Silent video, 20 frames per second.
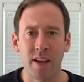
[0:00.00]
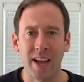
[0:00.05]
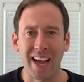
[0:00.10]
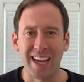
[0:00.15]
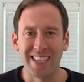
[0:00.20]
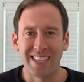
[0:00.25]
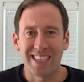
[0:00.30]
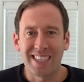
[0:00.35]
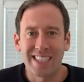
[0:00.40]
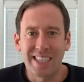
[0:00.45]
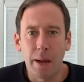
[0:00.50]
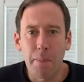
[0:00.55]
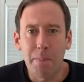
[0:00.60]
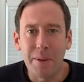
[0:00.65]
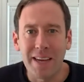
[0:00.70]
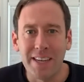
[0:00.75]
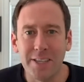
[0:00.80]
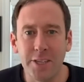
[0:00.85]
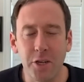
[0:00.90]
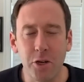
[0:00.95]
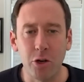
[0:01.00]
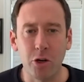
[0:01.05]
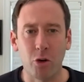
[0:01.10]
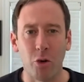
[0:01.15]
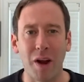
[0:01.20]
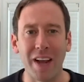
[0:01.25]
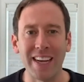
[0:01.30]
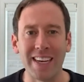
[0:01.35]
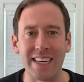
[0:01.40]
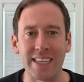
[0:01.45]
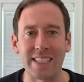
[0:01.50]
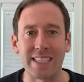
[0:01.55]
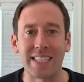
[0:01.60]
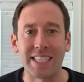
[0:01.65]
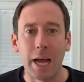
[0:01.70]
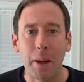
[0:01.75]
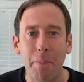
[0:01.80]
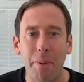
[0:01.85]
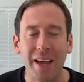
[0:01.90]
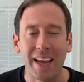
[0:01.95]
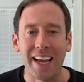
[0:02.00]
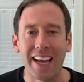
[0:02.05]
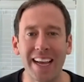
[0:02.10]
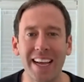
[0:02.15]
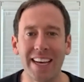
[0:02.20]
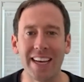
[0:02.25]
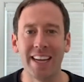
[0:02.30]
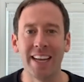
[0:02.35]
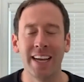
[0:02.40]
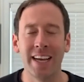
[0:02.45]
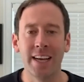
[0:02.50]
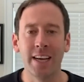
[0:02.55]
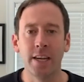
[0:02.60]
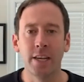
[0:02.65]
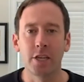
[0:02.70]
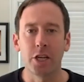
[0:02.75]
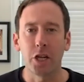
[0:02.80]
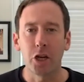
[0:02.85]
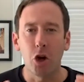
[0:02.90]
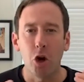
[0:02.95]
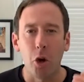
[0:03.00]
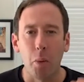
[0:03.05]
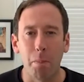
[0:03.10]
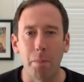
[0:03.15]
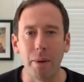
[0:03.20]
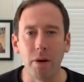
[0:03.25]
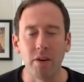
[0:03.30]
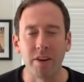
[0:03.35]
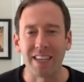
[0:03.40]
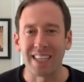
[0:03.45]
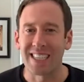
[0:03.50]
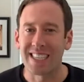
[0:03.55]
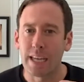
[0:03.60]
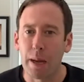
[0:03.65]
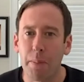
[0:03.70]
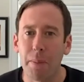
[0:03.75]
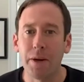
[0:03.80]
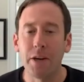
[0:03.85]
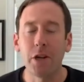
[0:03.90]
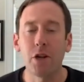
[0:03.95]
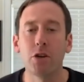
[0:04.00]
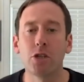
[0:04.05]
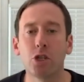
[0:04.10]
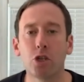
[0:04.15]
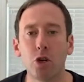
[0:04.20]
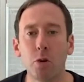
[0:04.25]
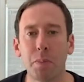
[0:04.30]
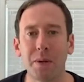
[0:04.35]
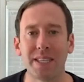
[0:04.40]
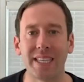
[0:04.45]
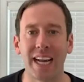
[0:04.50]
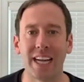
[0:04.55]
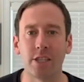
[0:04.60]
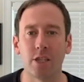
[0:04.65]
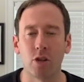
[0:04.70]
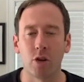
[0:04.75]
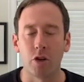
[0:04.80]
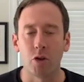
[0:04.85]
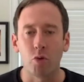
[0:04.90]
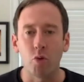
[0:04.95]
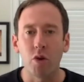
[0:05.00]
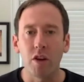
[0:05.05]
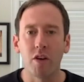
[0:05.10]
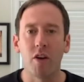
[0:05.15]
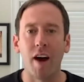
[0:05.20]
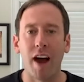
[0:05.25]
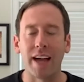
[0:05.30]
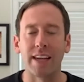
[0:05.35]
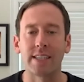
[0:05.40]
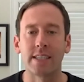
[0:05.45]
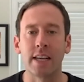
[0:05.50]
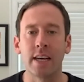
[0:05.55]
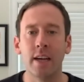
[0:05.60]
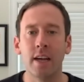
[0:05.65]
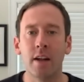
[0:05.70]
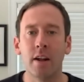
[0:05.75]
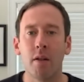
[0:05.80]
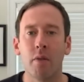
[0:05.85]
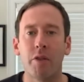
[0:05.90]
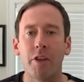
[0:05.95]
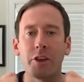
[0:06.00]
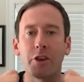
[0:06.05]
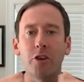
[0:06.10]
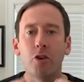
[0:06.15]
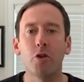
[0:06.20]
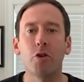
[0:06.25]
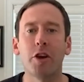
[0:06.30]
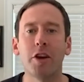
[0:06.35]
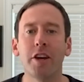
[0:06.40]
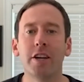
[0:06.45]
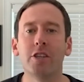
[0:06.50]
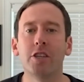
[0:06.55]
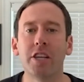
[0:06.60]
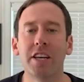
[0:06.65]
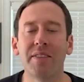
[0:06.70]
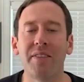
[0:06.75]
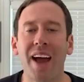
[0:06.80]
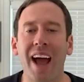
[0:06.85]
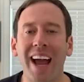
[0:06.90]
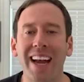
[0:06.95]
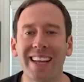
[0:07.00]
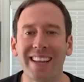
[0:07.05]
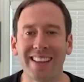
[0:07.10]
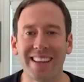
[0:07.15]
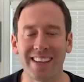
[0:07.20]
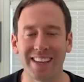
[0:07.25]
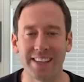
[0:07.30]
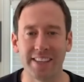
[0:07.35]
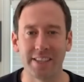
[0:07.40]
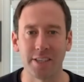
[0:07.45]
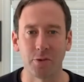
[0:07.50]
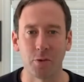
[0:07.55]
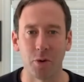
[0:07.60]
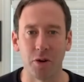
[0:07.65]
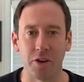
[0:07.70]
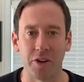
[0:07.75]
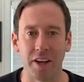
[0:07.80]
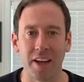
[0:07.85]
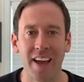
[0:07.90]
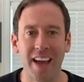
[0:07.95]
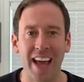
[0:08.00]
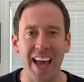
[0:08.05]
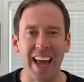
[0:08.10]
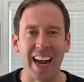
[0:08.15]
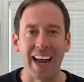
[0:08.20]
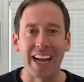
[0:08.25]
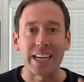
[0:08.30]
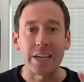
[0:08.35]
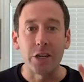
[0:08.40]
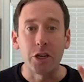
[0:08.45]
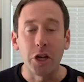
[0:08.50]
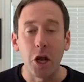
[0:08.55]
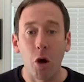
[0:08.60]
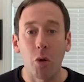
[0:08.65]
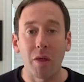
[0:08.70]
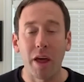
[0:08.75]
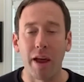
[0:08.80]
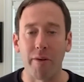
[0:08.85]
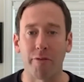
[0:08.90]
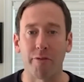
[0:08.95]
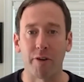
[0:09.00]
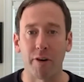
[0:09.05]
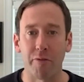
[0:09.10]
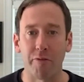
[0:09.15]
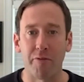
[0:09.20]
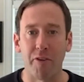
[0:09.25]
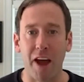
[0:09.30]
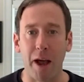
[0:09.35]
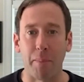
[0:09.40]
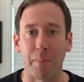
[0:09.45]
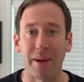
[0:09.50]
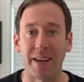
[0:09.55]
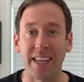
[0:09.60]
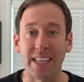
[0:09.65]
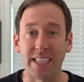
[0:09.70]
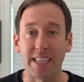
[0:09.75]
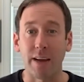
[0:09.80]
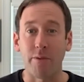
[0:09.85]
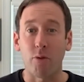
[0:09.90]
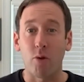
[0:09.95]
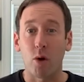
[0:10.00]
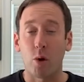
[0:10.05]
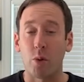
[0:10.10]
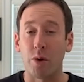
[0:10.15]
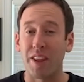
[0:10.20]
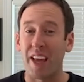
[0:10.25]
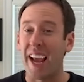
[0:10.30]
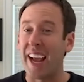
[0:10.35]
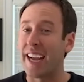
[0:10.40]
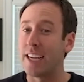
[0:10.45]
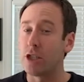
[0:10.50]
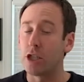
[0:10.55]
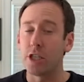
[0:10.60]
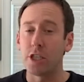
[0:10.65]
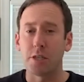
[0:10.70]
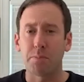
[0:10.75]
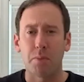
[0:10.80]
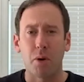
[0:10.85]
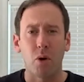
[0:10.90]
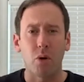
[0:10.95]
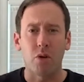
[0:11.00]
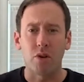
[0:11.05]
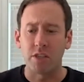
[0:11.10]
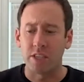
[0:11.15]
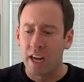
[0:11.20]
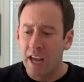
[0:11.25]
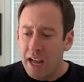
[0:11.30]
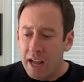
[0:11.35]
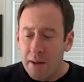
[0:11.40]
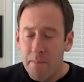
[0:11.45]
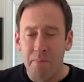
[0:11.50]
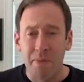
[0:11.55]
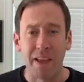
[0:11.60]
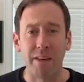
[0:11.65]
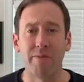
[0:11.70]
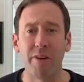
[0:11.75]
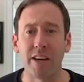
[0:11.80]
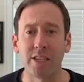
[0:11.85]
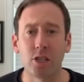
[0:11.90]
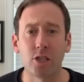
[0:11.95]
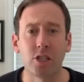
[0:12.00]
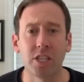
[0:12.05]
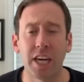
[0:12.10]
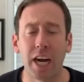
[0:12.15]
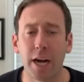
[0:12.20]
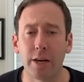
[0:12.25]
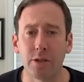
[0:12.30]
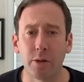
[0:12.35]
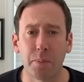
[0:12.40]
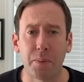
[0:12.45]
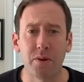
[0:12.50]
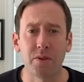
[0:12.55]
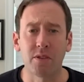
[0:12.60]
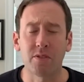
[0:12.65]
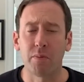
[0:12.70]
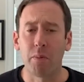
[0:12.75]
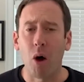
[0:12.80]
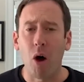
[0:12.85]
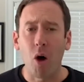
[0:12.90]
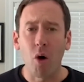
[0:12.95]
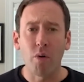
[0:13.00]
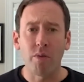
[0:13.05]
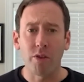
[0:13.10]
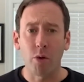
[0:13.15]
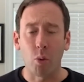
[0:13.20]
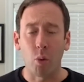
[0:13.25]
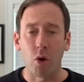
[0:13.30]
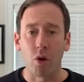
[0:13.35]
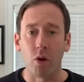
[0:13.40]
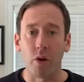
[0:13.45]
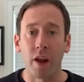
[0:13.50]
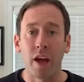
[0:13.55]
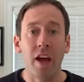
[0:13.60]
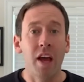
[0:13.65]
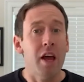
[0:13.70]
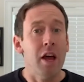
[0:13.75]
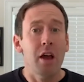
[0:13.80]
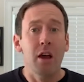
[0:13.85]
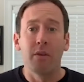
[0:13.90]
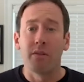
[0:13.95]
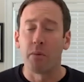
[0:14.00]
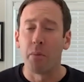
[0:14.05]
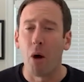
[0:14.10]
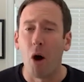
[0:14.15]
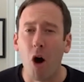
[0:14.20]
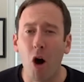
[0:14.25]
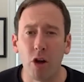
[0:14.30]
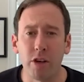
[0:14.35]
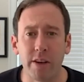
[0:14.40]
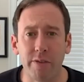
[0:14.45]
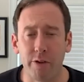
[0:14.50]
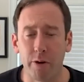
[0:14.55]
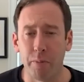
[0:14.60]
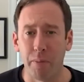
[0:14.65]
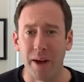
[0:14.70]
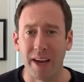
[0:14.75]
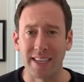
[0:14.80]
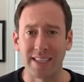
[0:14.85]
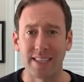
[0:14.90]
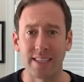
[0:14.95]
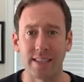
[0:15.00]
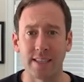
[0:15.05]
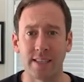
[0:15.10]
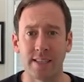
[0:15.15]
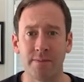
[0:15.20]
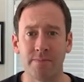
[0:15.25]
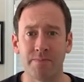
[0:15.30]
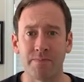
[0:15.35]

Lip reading: and step into your greatness. Step in to your ability. Step into your true potential and realize that you can achieve anything in this world. And I know that for a fact because I've worked with agents, brokers, investors, and entrepreneurs from all over the world, from all different places